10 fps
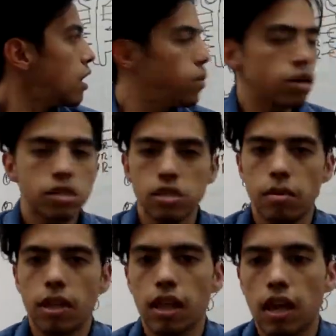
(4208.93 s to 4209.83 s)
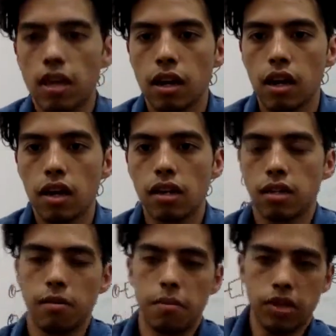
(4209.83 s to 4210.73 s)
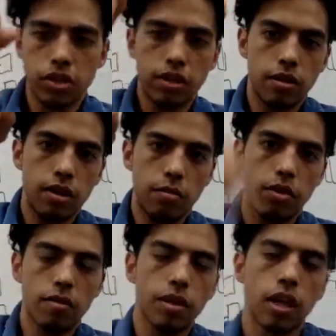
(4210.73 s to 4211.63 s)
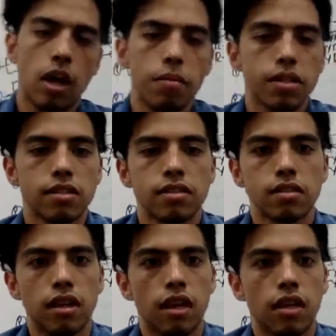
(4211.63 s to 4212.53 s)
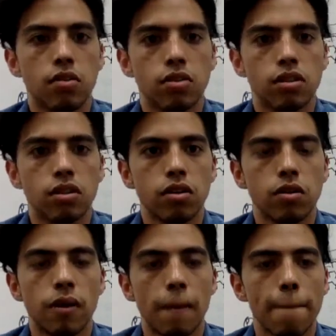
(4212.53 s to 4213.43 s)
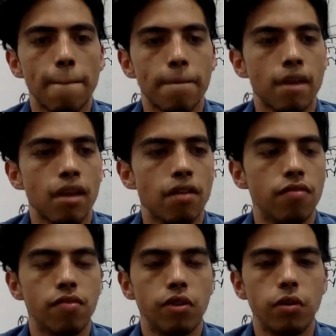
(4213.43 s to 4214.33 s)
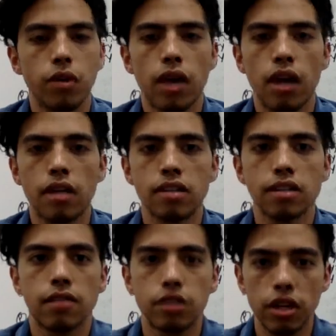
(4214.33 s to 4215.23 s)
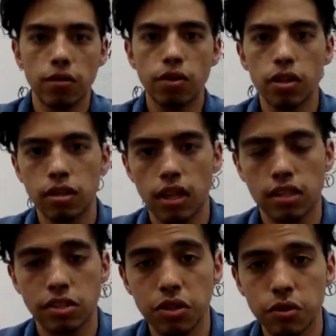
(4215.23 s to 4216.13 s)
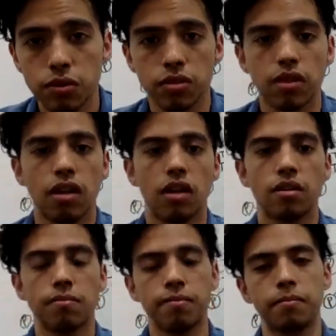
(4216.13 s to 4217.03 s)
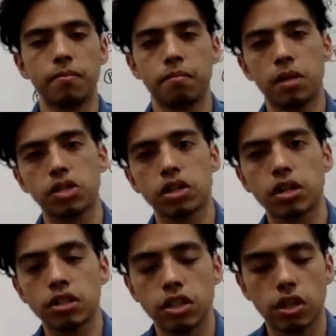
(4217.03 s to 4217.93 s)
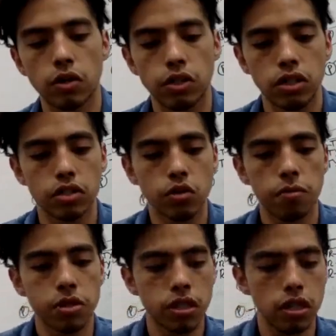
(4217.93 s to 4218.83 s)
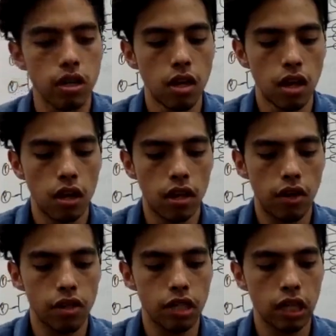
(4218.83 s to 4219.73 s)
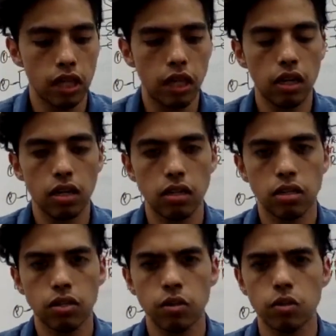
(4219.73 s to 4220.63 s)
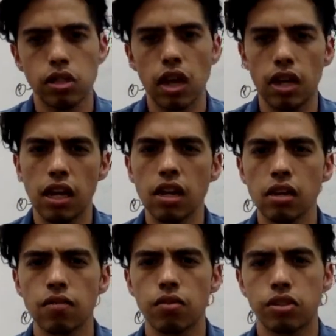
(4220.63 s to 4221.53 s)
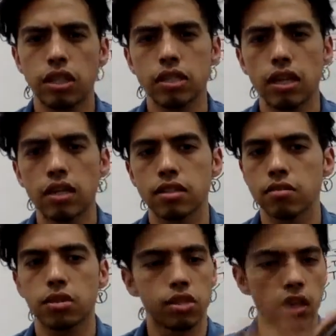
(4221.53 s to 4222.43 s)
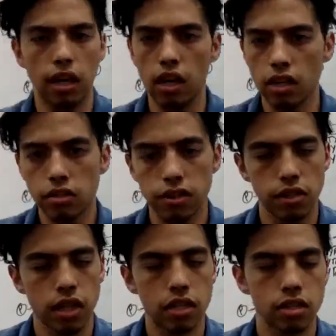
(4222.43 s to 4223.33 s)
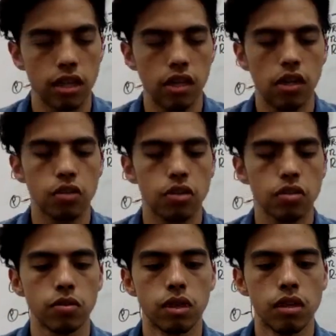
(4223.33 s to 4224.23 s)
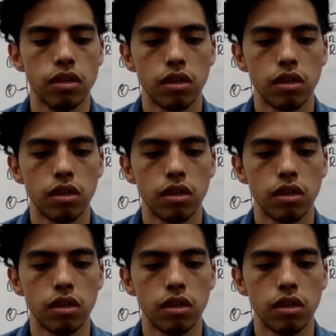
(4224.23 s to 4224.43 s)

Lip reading: Any questions about that? Make sure to put them in the comments. And also, if there's anyone that's new, make sure to go to the description. There is a link to sign in for CSS, just like any other CSS that you go to,